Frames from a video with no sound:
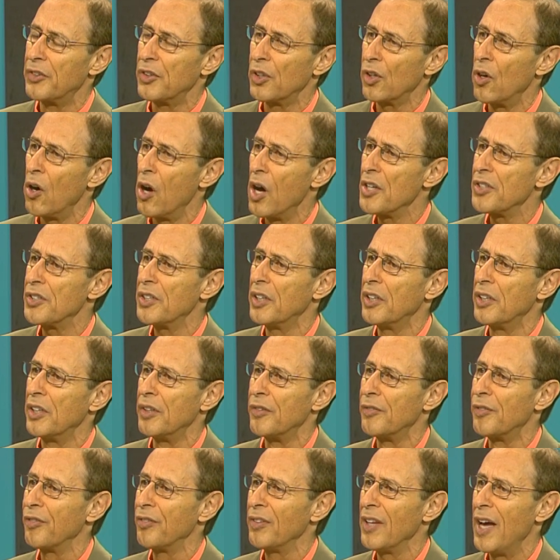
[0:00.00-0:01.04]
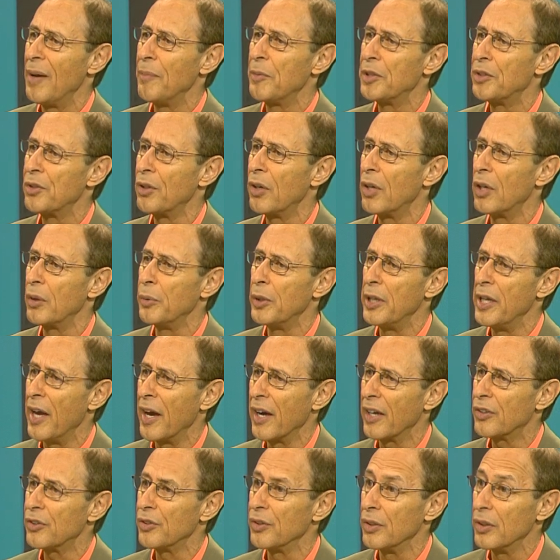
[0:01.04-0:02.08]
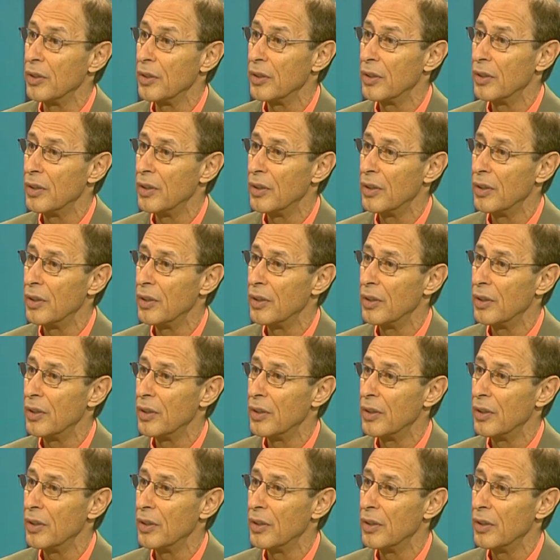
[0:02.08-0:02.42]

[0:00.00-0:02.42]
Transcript: causing an inflammatory reaction.